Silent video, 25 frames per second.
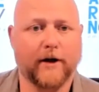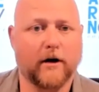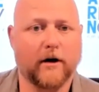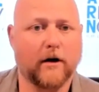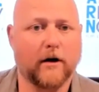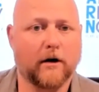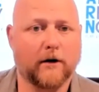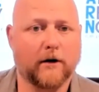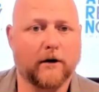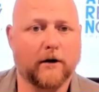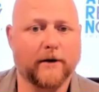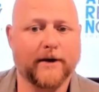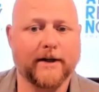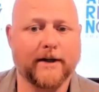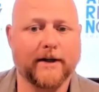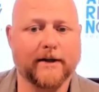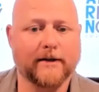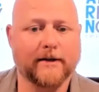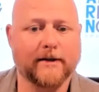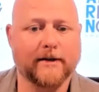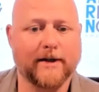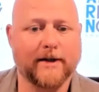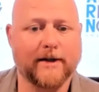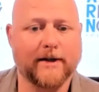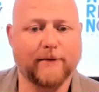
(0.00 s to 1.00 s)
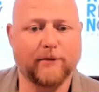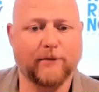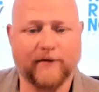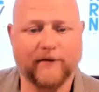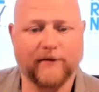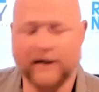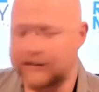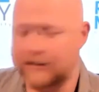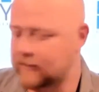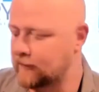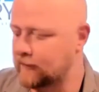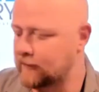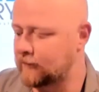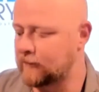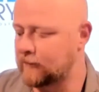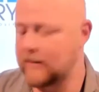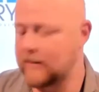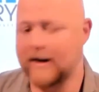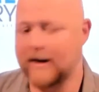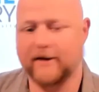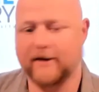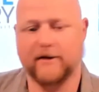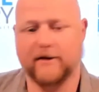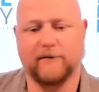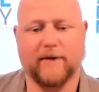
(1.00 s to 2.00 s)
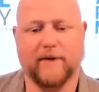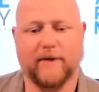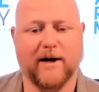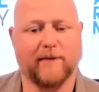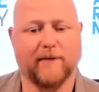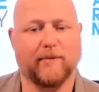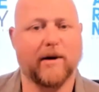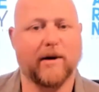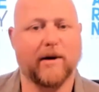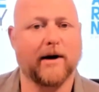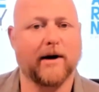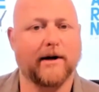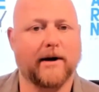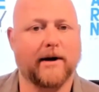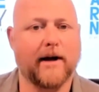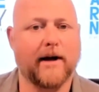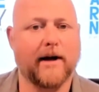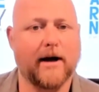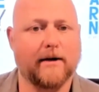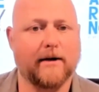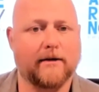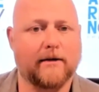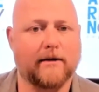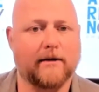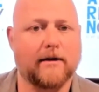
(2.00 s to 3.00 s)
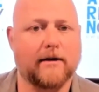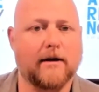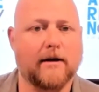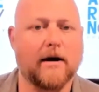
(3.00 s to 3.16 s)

Call and the Estate Professionals Mastermind Podcast.